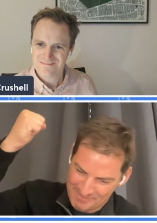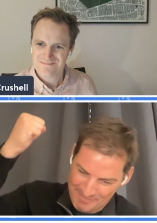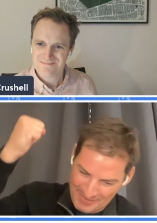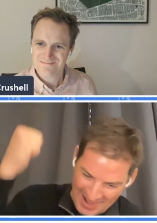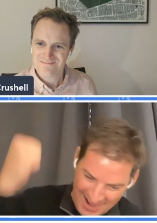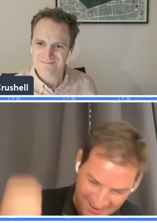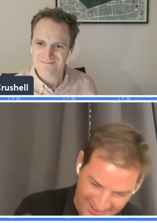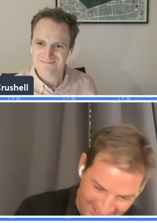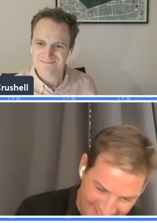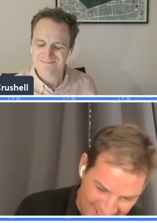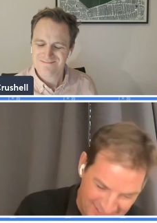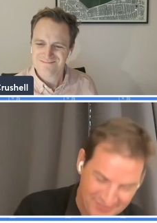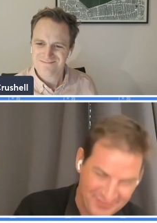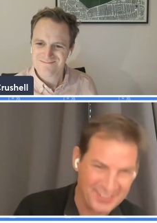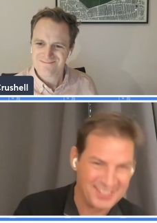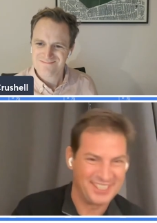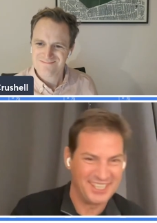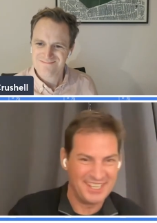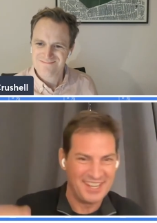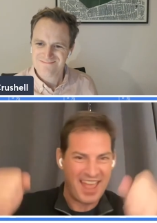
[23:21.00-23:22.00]
Speaker 1: pounded his
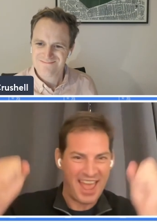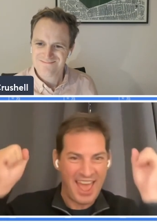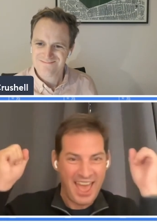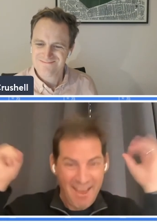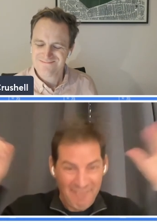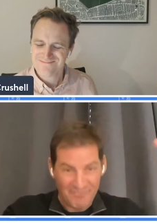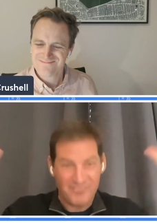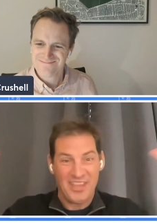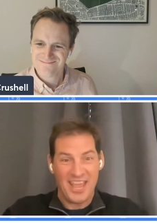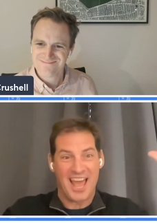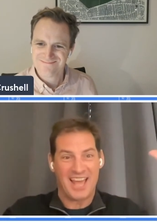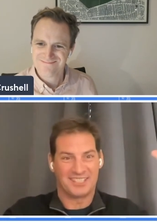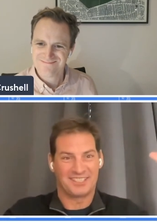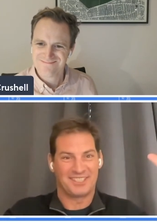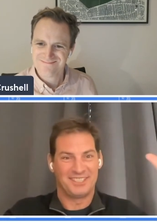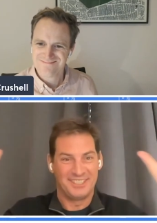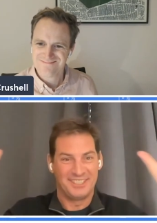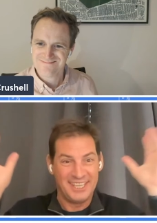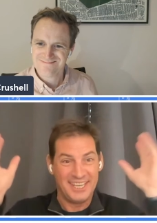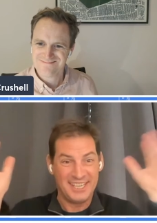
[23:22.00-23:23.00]
fist and said, F
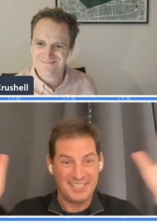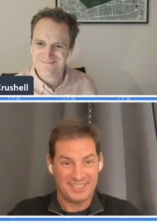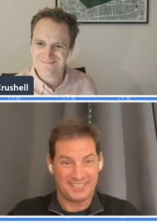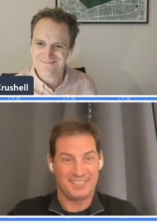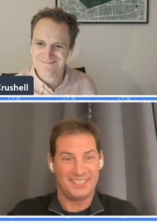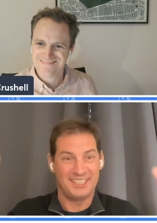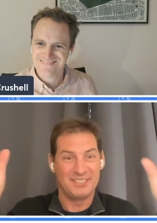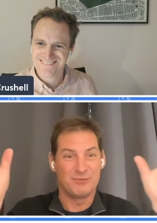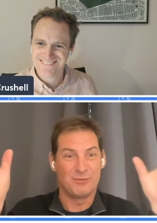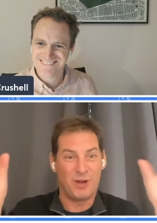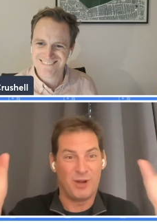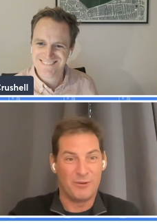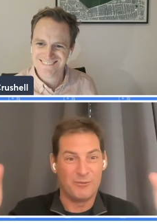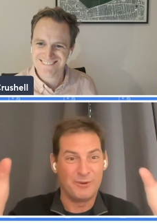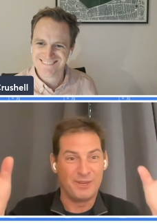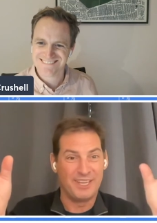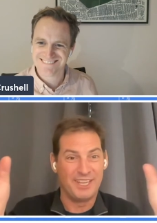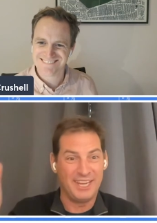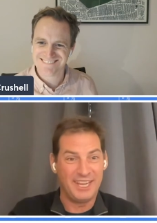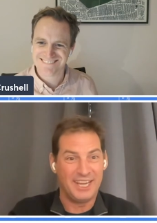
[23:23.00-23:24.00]
yes, this is what
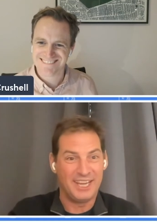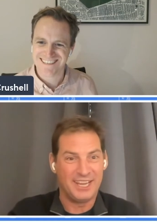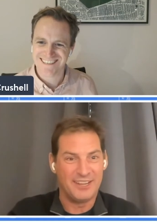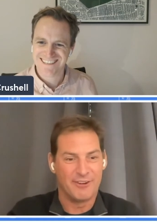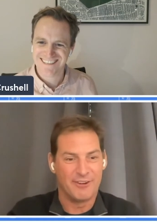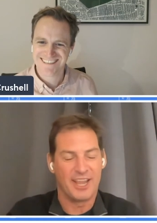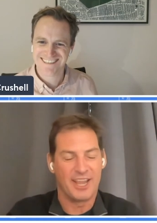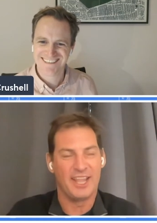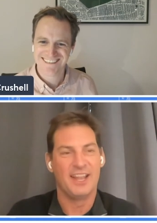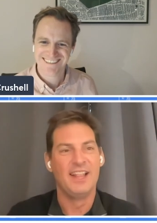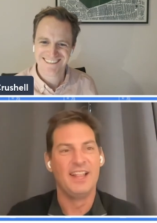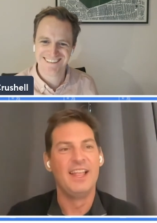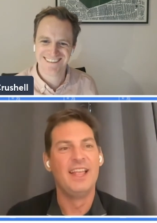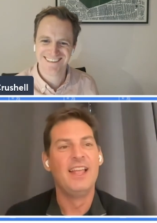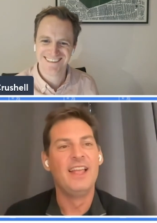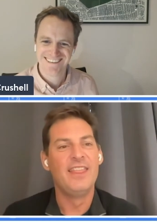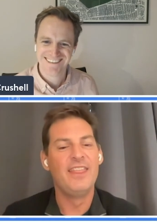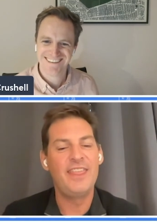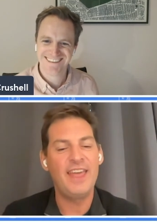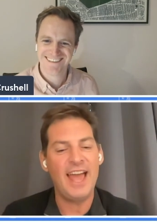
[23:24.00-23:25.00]
we need, right?
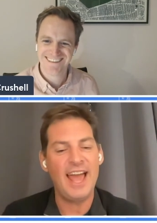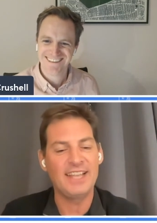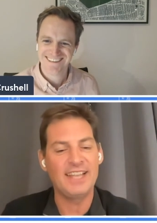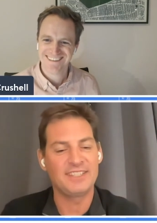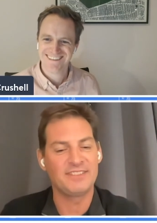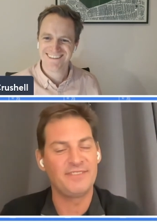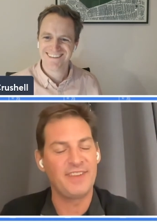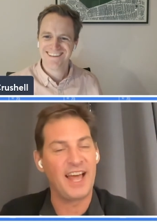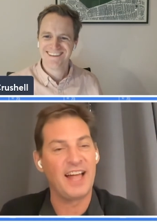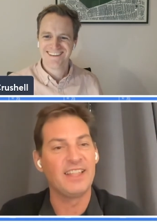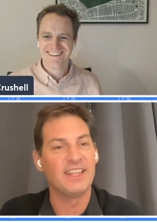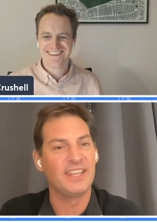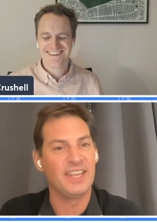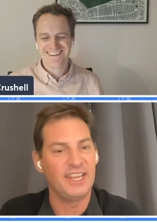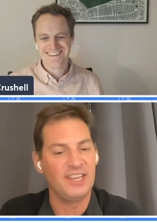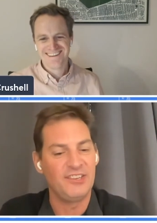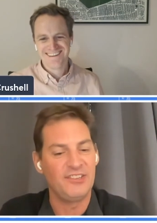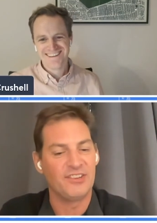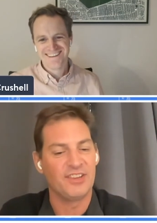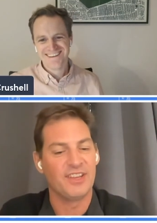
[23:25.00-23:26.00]
That's
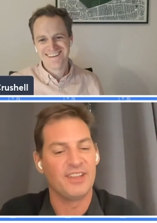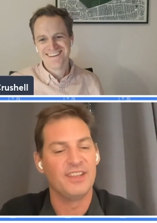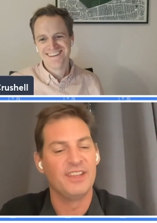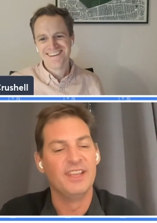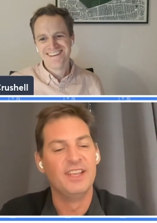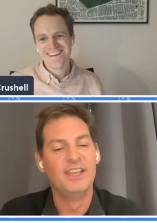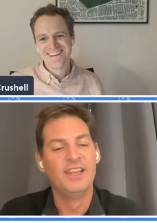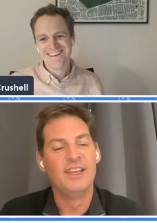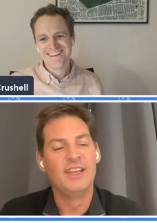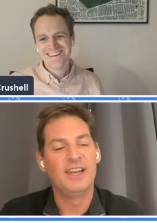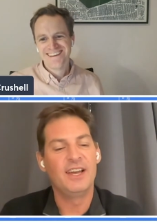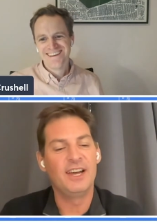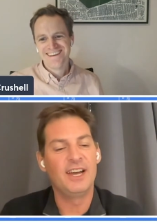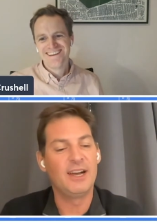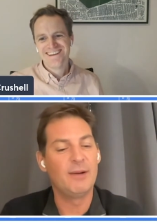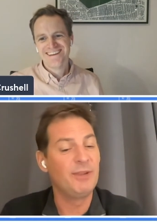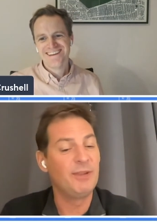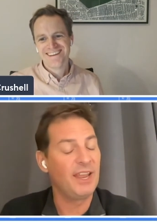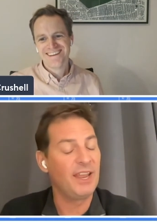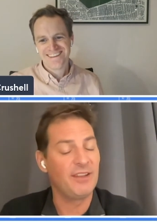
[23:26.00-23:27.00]
validation.
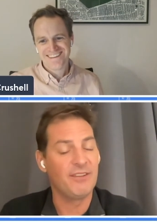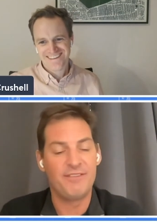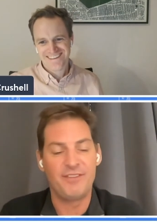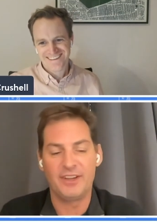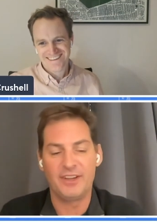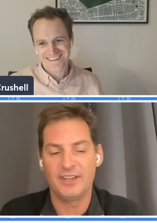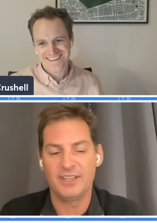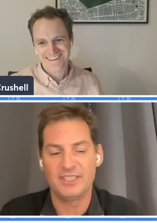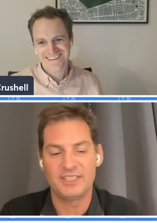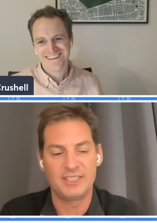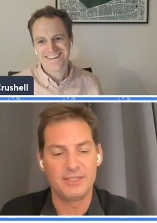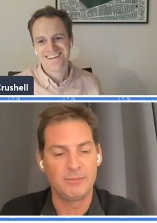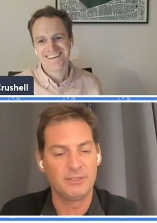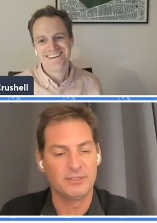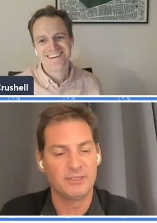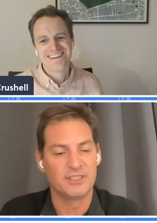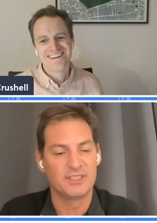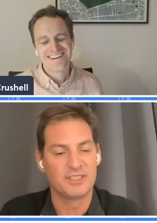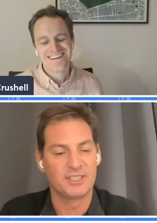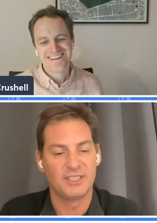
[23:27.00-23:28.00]
We had a very
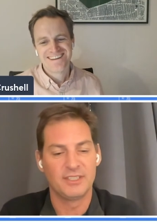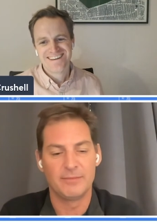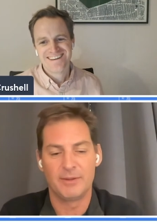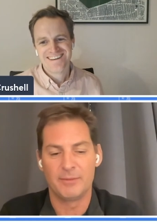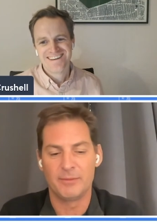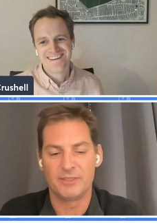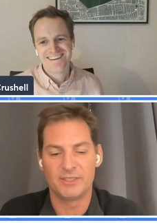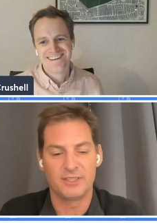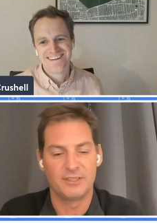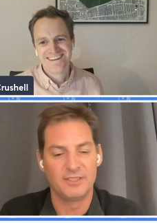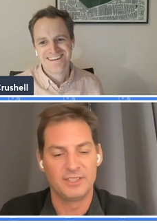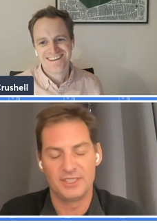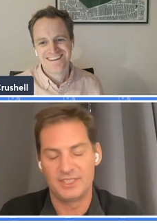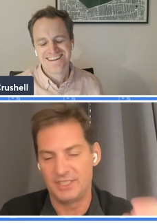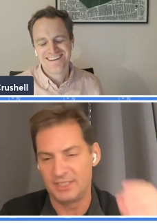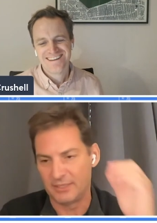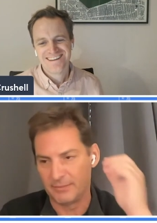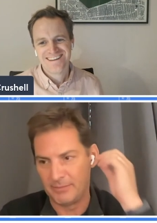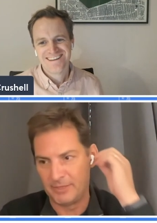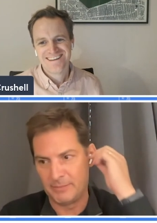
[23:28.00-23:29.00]
similar result. I remember going to
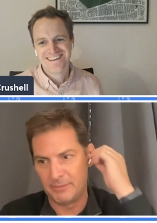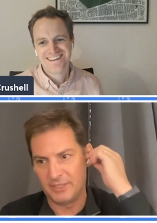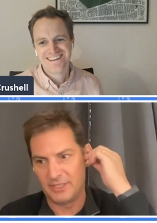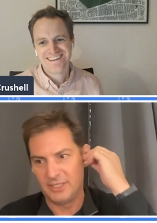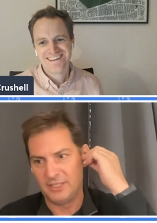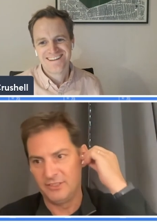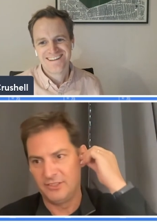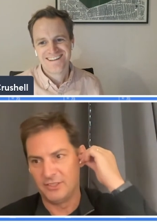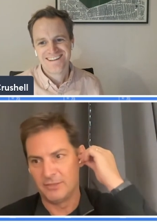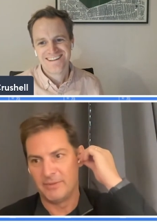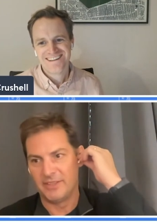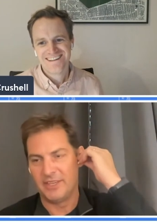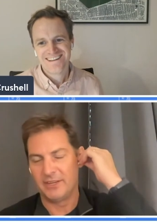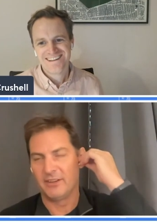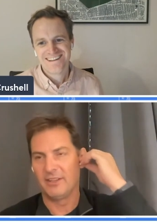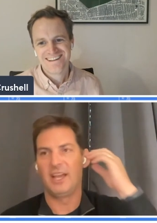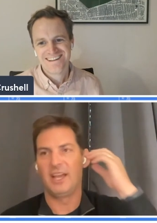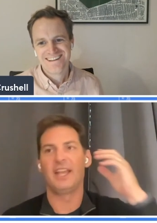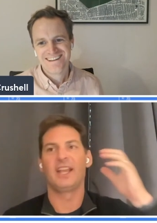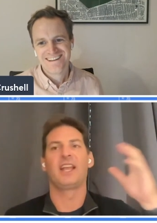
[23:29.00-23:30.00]
see some people at YouTube, and they were
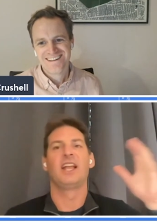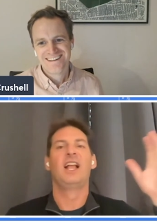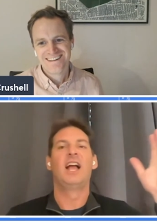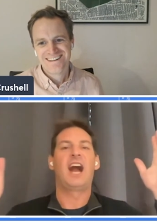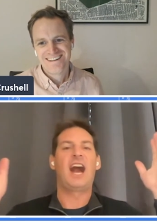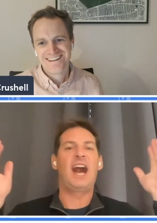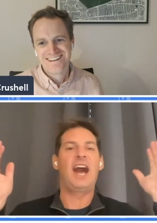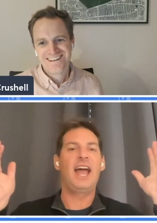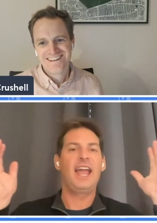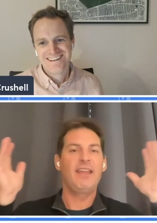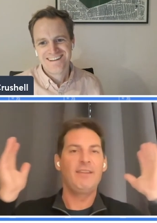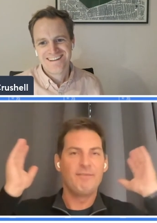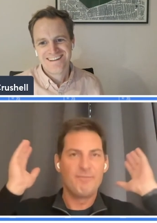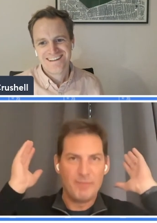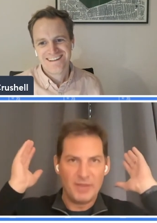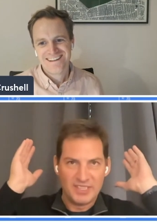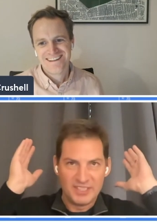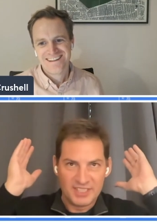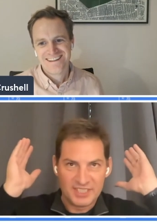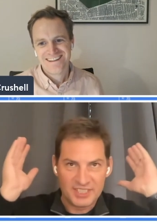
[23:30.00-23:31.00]
like, I've
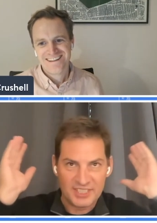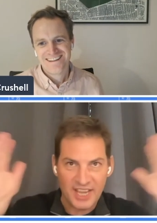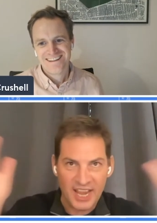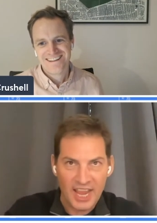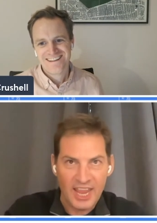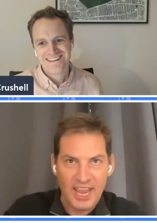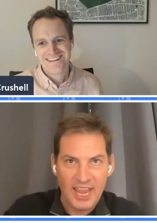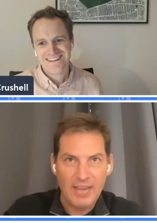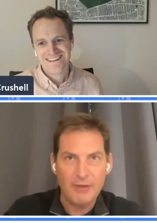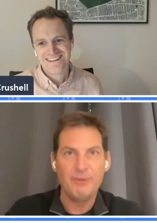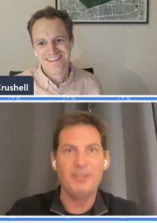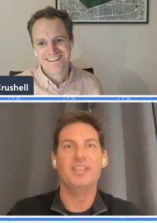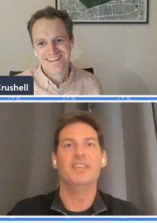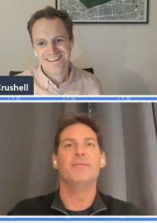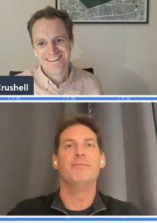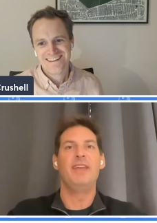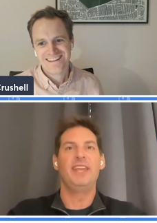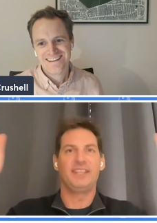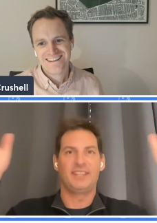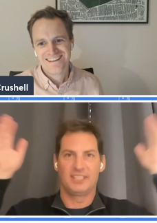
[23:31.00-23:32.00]
been saying we need
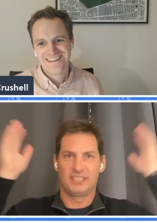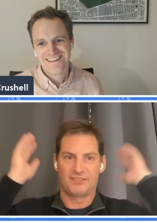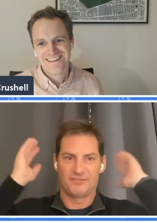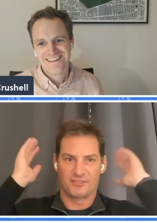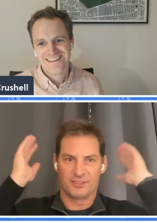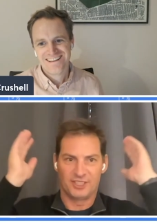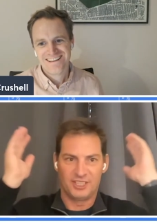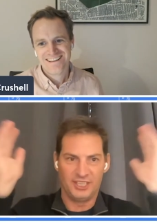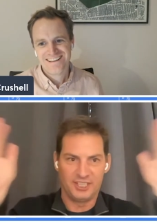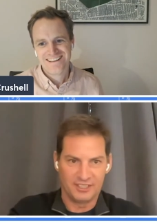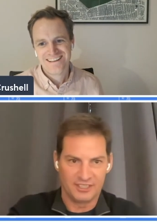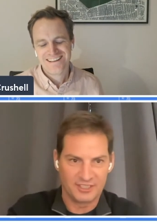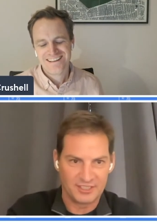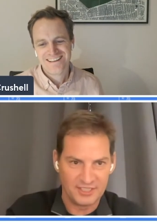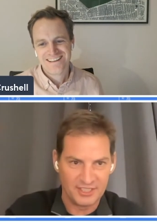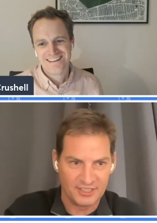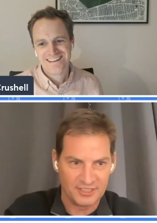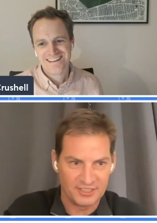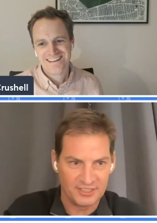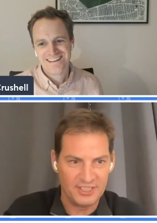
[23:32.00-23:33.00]
to make this for years and years and